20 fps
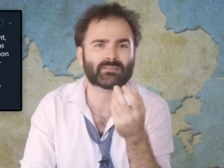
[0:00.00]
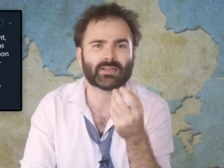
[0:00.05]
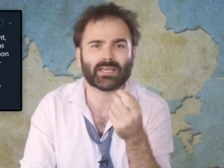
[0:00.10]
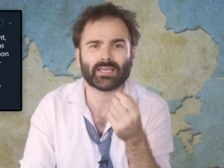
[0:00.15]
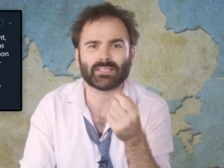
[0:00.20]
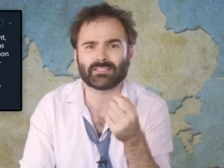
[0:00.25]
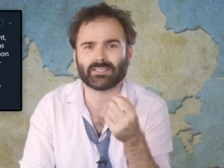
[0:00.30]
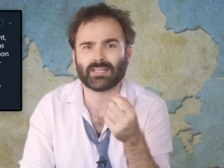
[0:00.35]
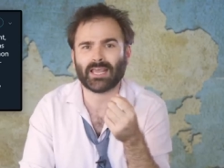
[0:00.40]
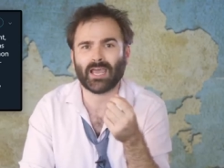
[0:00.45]

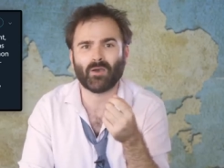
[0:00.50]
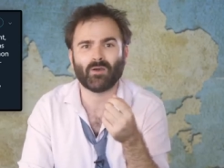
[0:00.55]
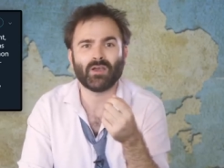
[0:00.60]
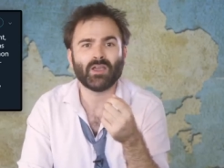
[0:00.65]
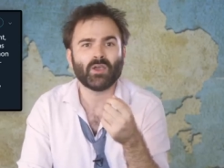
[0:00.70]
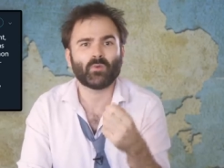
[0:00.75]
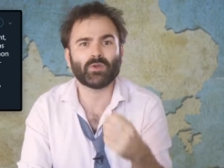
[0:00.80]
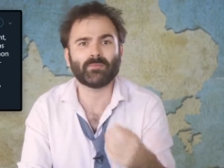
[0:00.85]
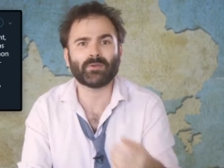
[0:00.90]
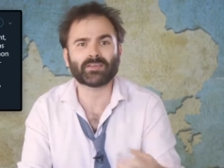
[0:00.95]
rates and how
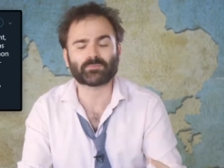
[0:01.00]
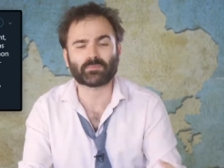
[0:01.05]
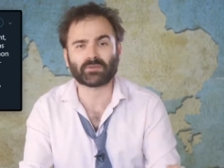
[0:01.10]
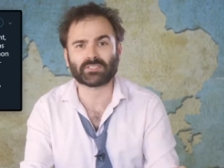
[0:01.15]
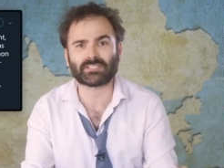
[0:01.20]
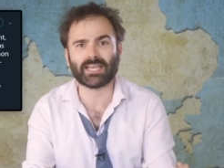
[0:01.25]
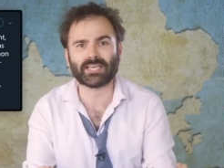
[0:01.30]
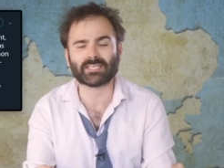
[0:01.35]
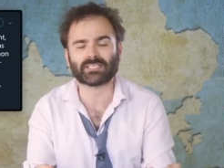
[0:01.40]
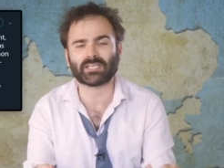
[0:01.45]
we must
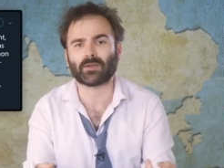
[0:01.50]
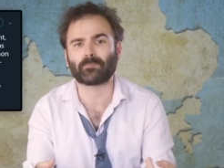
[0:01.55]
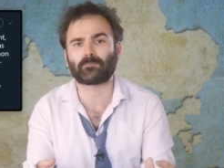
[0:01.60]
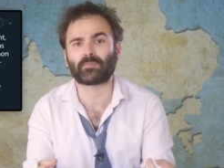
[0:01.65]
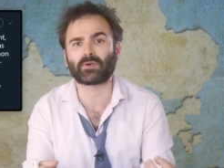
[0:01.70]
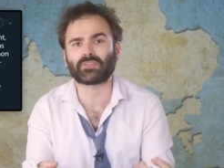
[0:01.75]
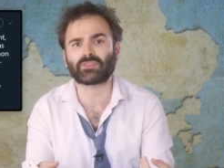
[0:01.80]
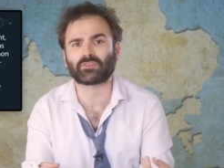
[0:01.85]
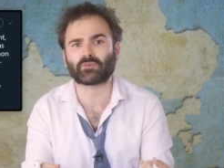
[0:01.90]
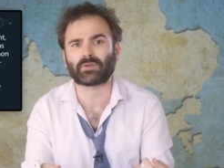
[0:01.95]
protect our
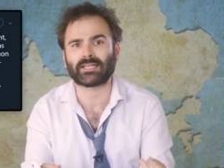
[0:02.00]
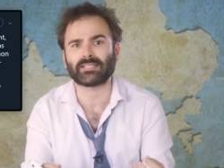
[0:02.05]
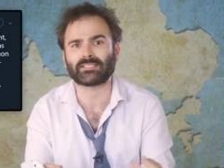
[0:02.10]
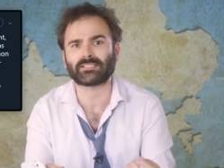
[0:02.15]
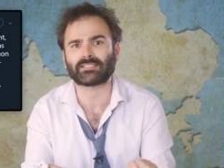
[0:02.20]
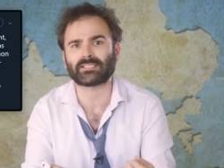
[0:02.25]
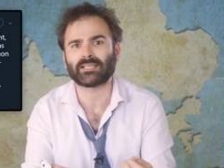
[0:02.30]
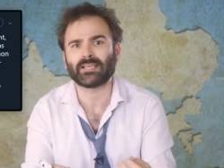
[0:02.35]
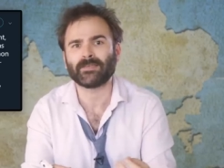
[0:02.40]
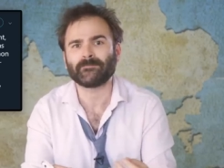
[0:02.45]
birth
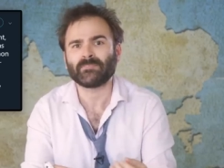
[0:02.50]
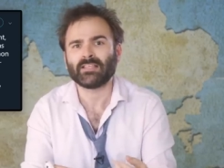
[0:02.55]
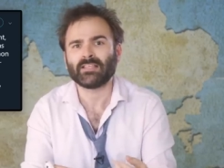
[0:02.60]
rates.